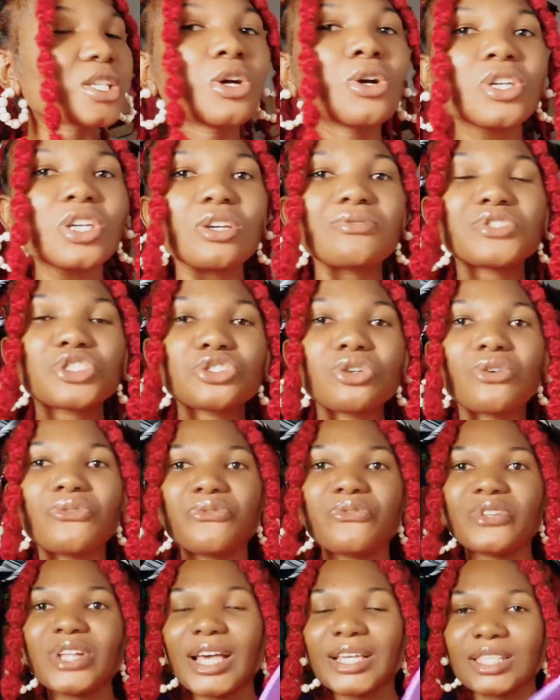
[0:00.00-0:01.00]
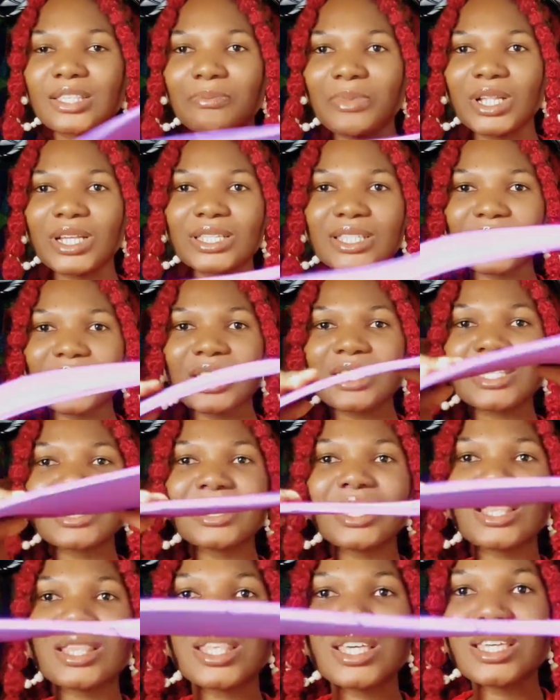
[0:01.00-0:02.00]
still gives you flexibility. This
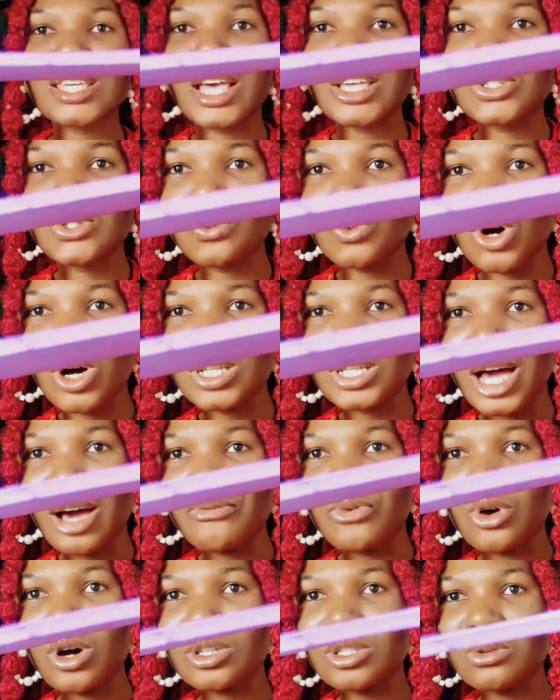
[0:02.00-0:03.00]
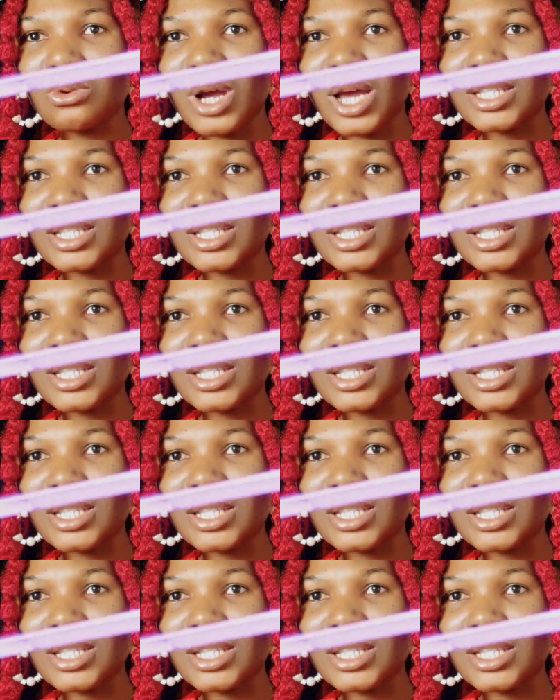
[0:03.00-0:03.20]
is the thickest one I've got